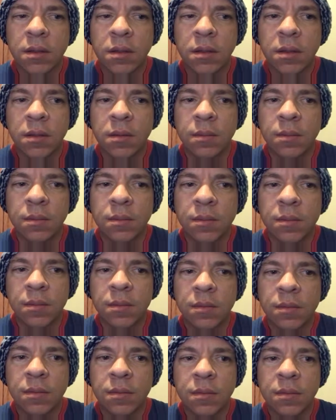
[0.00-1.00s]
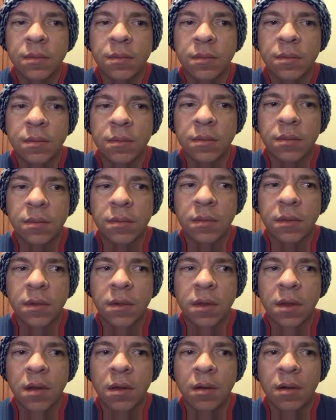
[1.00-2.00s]
um,
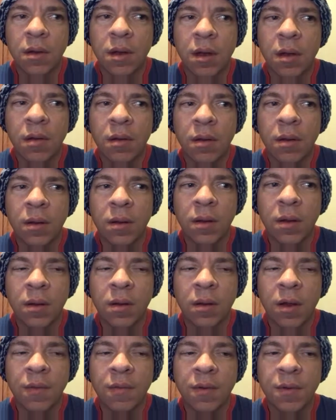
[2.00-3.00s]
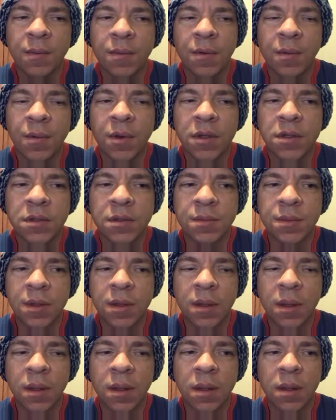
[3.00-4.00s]
I don't know how long they're having a promotion,
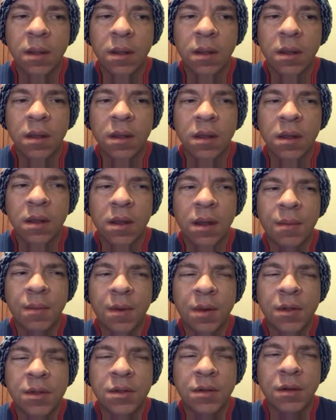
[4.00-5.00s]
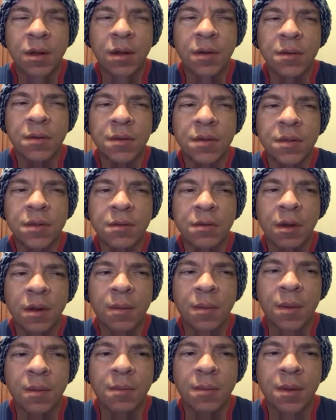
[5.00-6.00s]
but I'm not sure how to
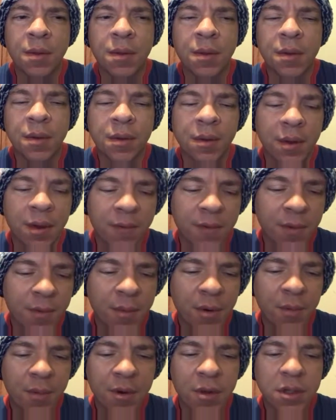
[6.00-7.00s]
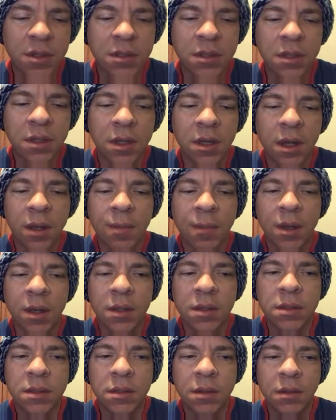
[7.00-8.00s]
describe it. But they're having a promotion, and I
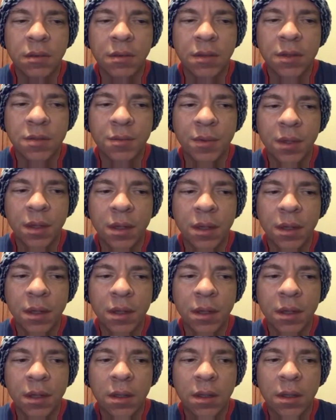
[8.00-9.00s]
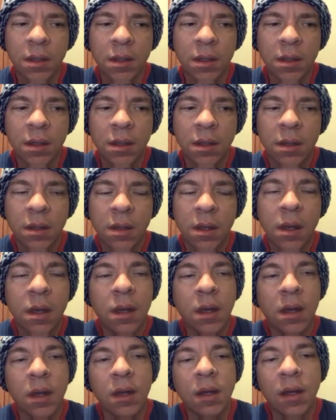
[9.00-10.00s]
might go this week.
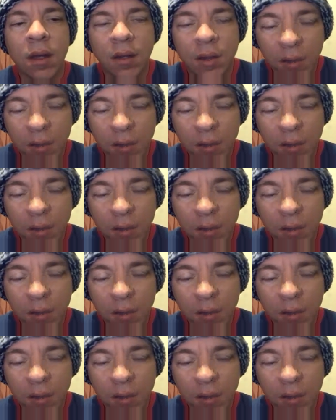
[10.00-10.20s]
And I